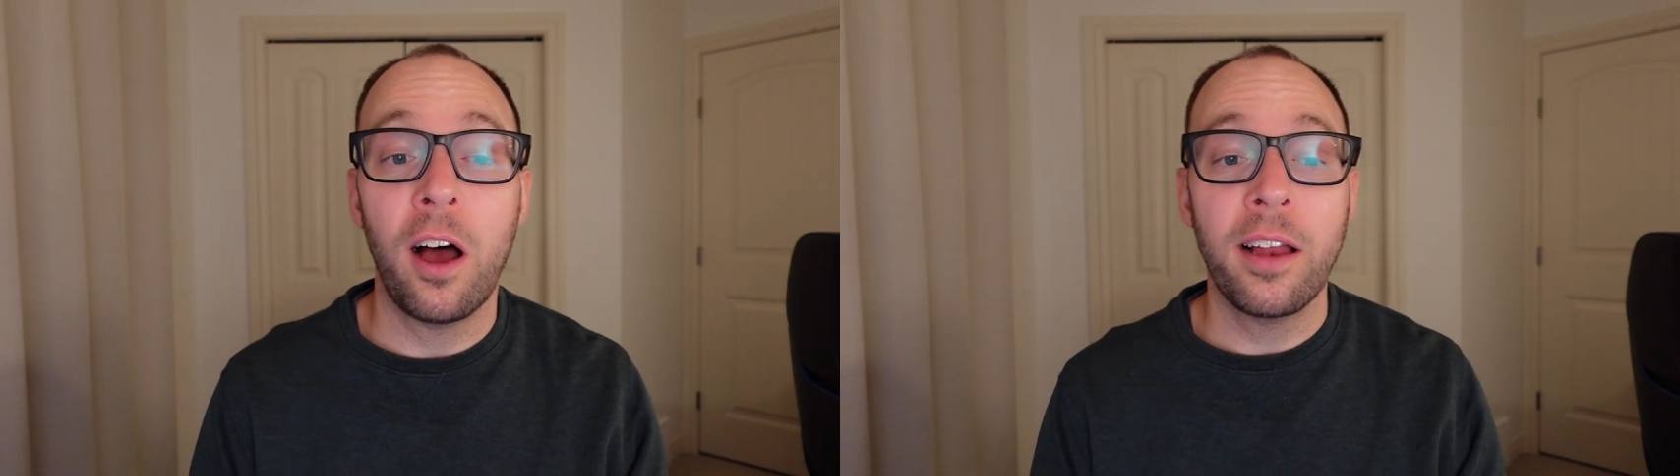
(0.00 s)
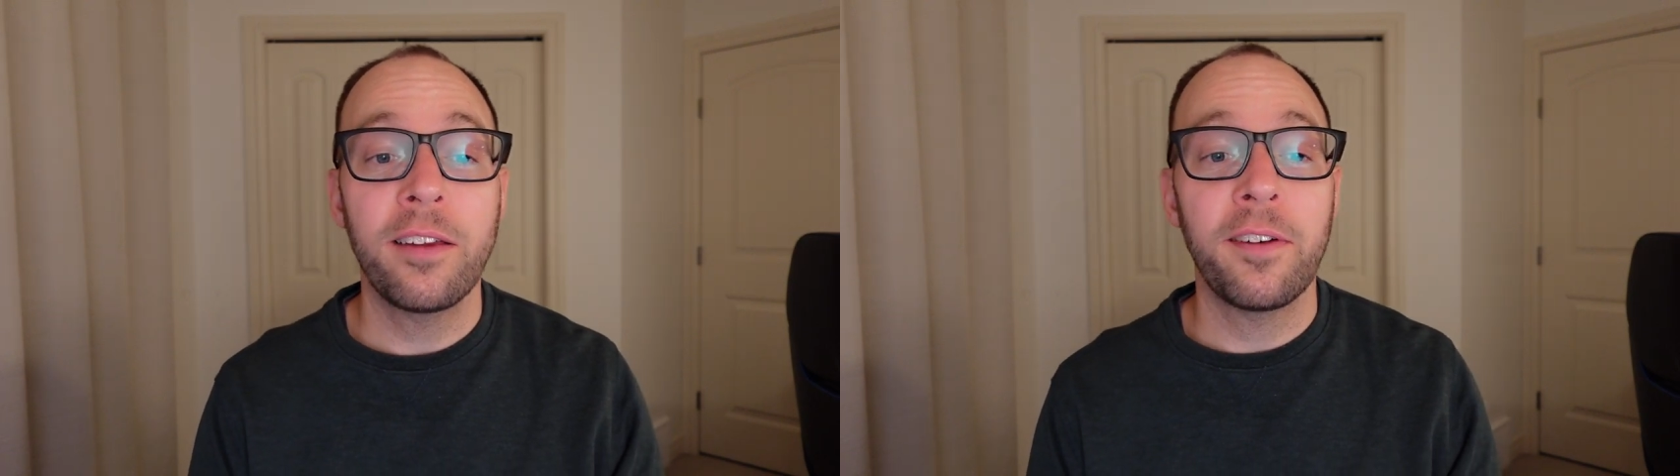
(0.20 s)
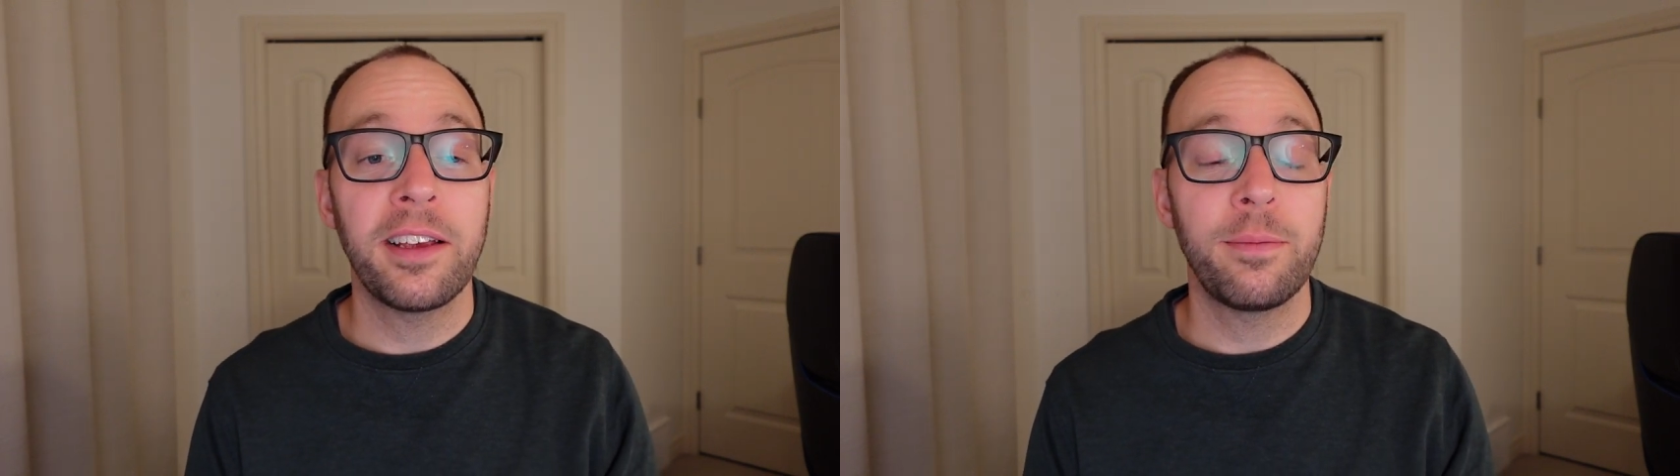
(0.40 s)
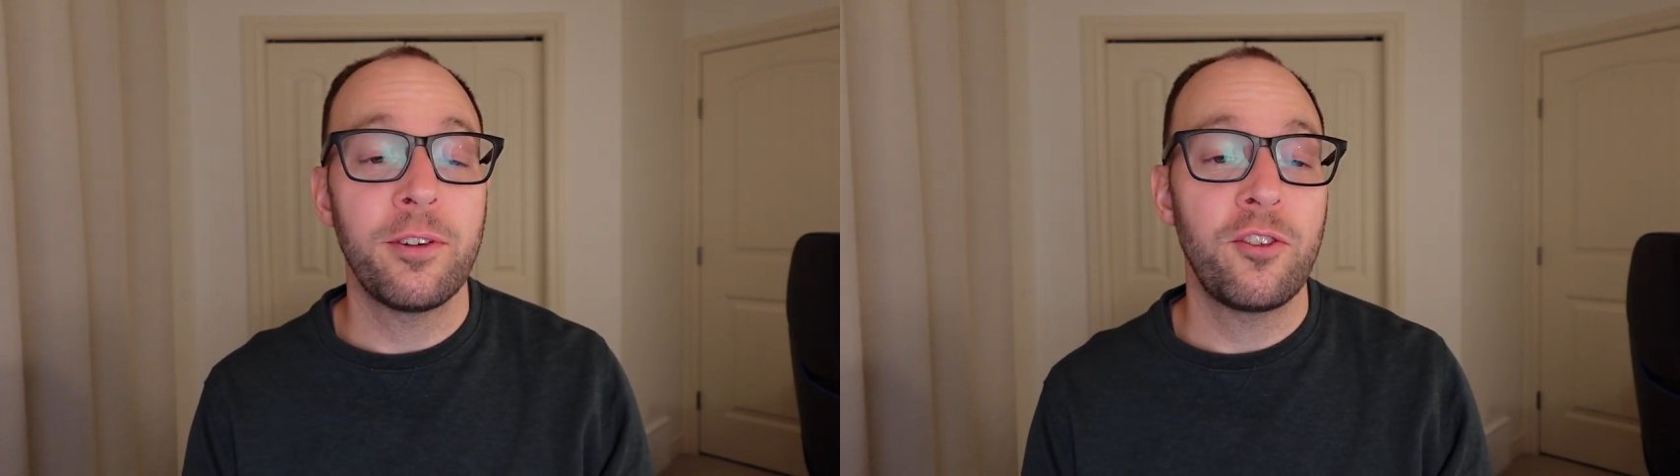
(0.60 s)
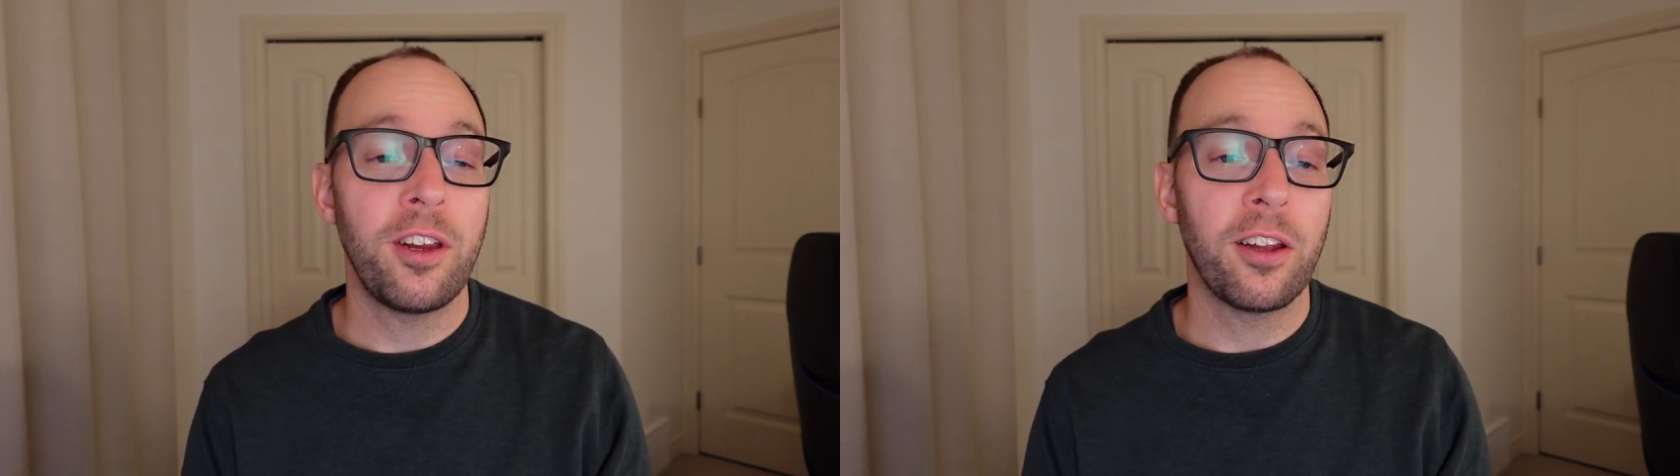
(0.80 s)
on-device
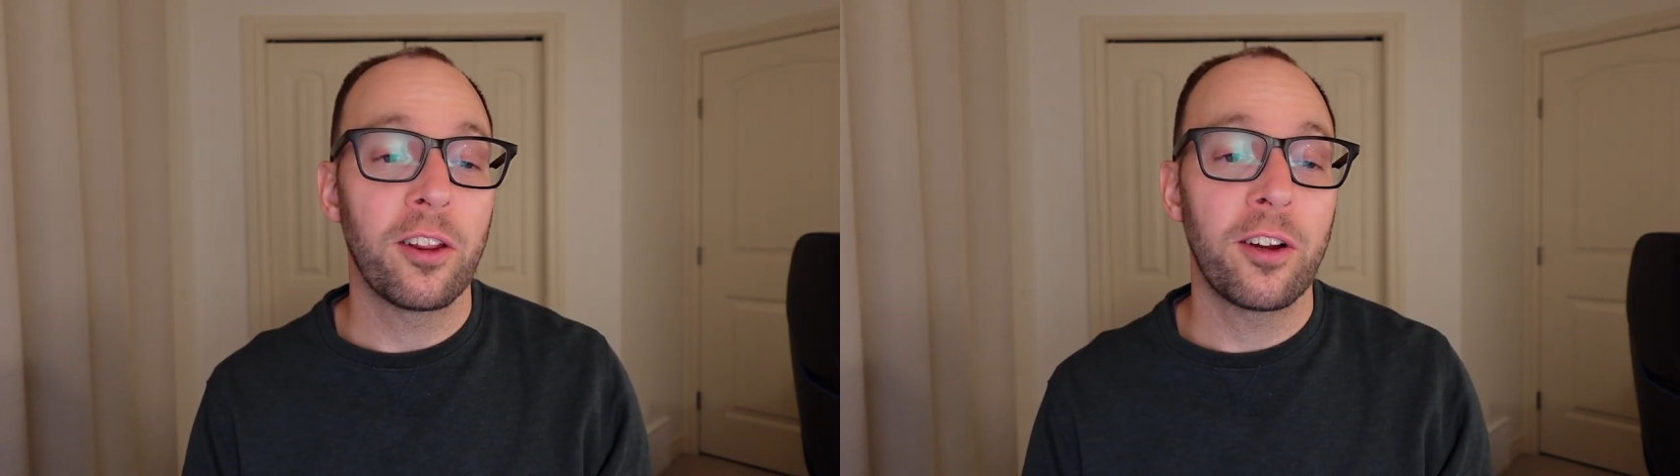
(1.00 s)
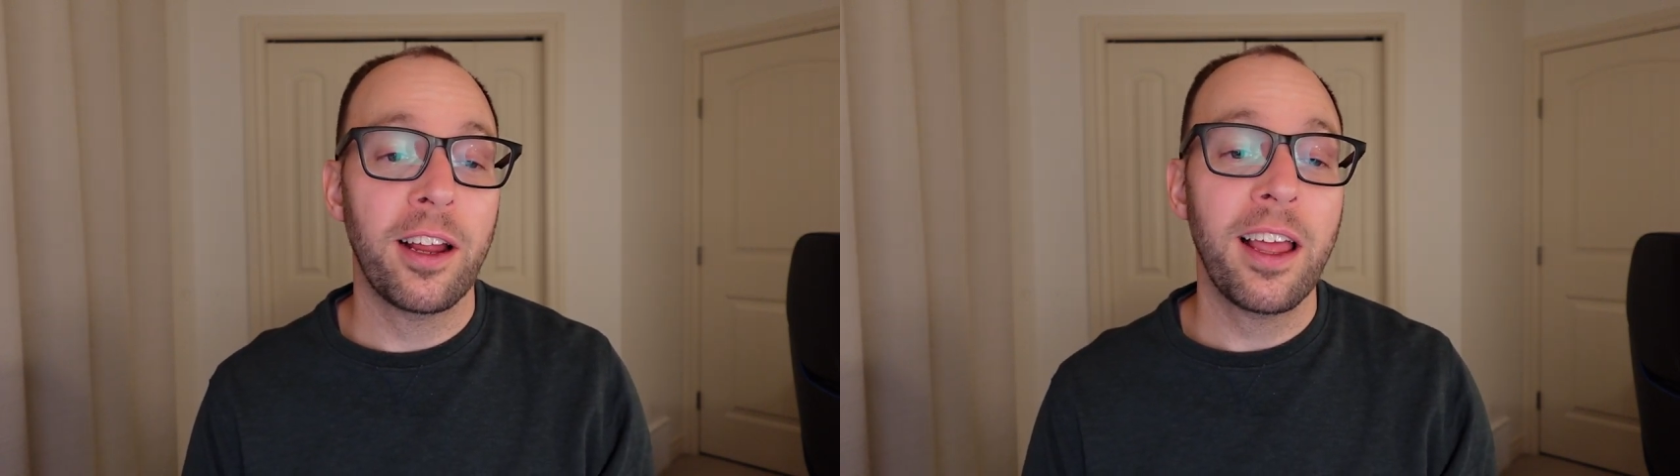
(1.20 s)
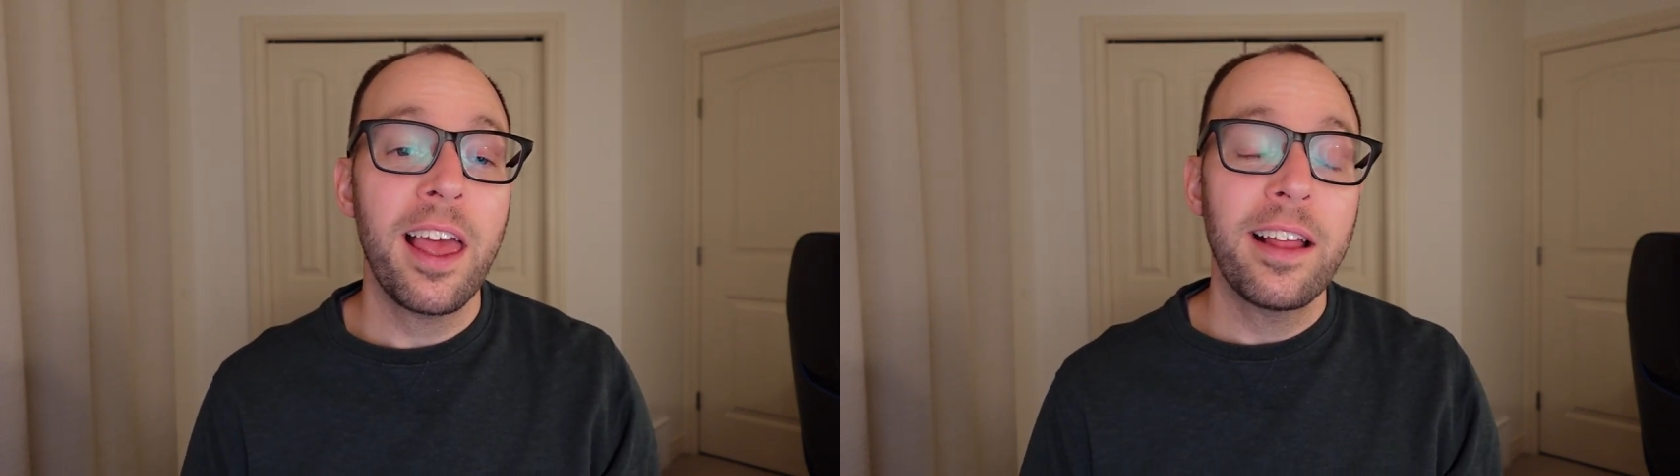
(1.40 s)
machine learning